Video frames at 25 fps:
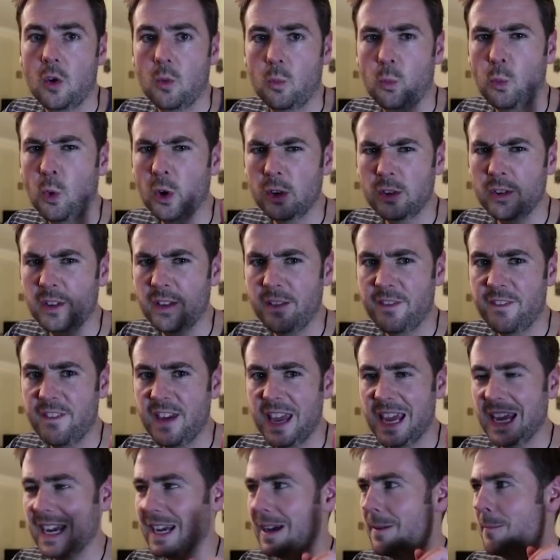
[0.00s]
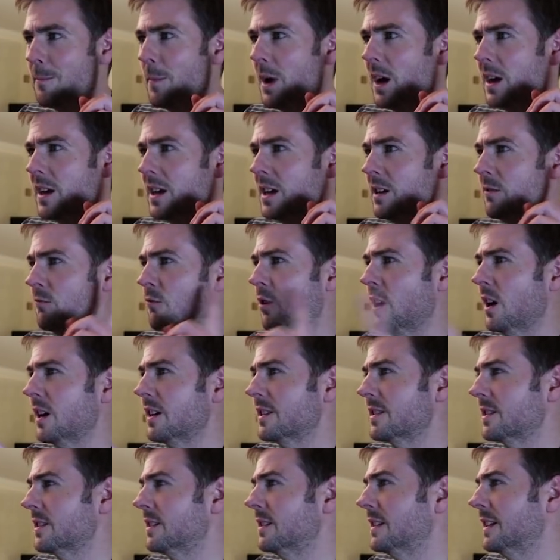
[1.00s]
One other thing, my
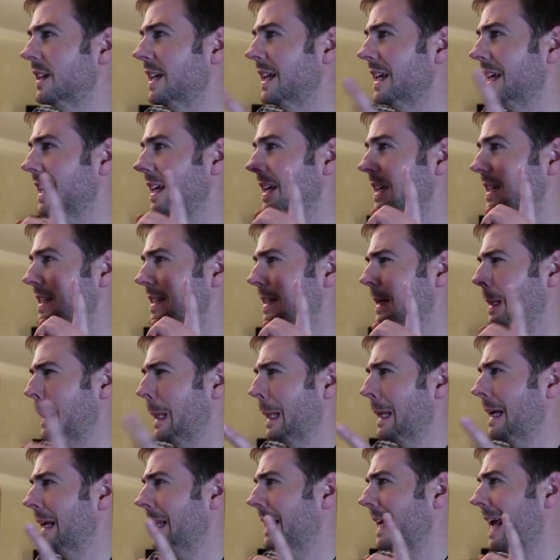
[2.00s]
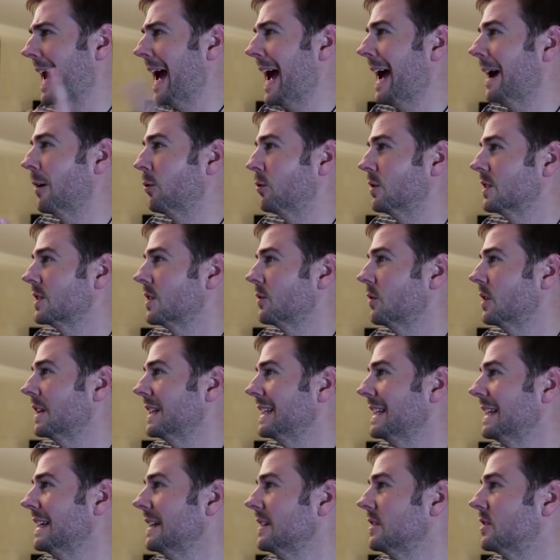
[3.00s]
horizon is clearly out, so I
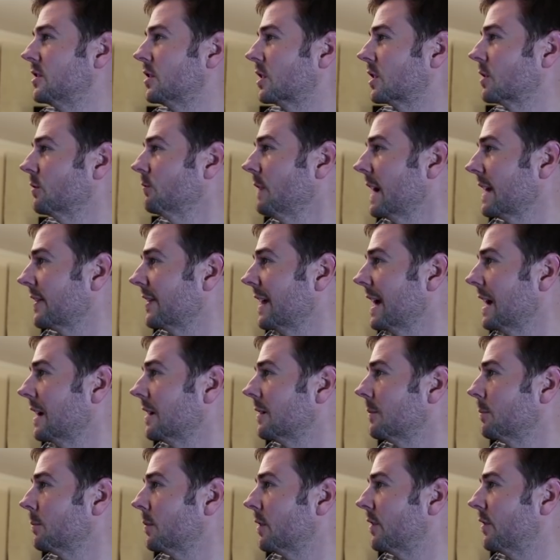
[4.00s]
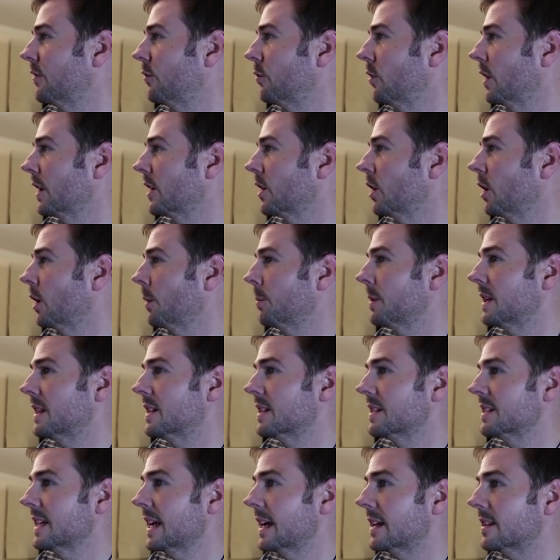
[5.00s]
need to correct that before I copy
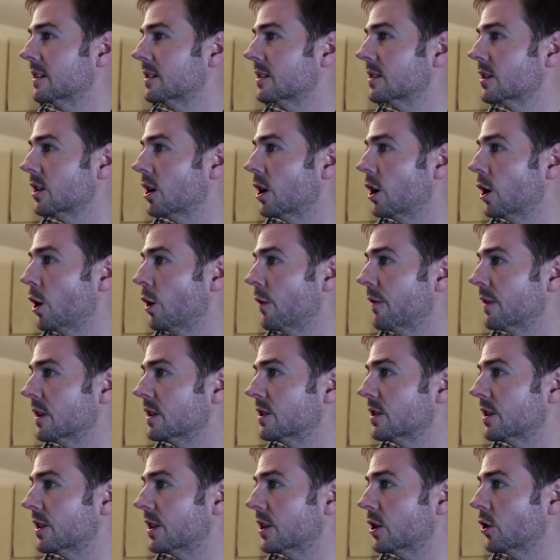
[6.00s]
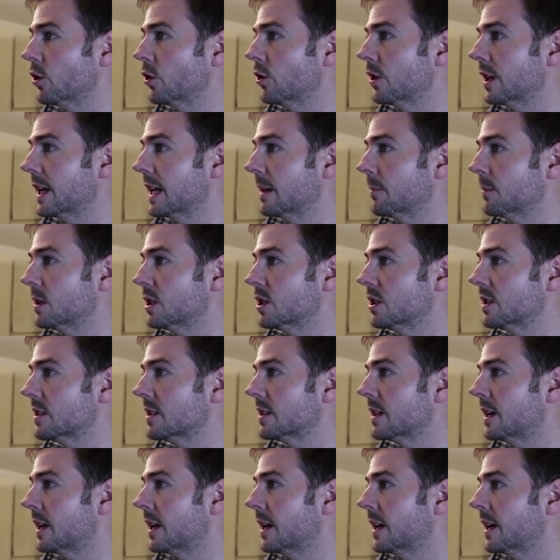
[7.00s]
the settings over to the other
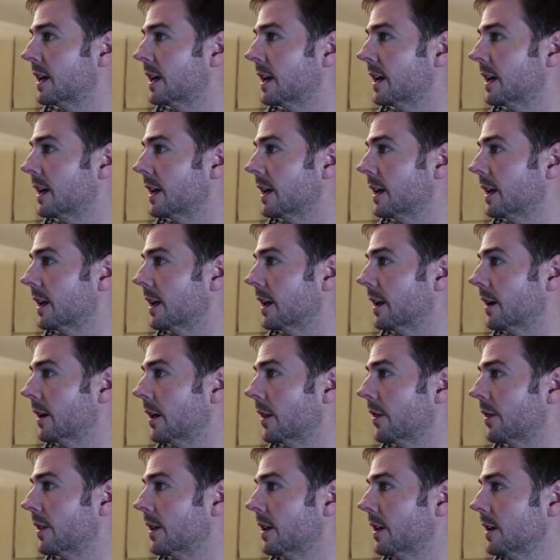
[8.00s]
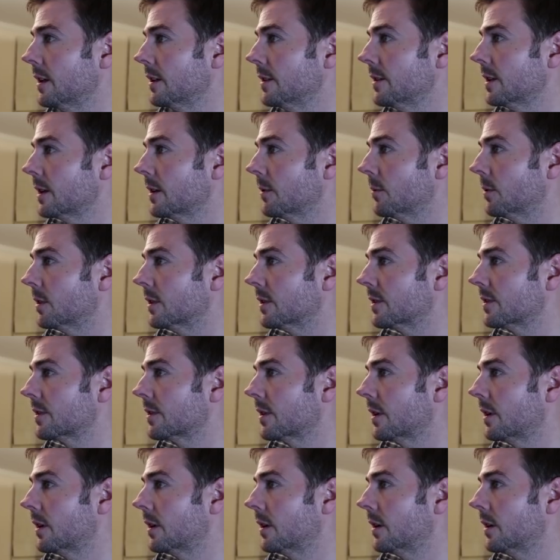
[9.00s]
images in the
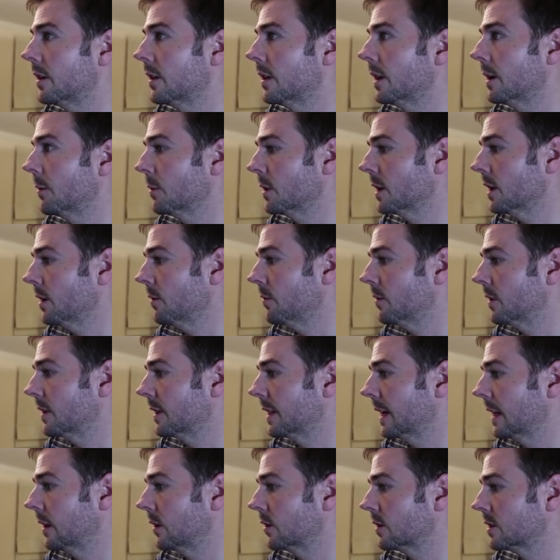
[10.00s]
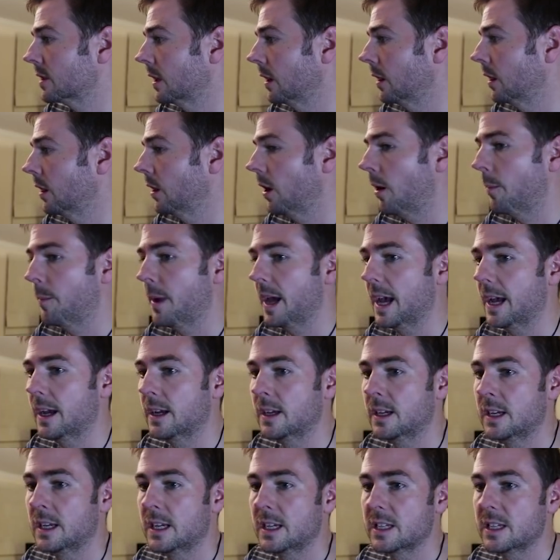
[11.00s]
sequence. There we go, that looks a lot better.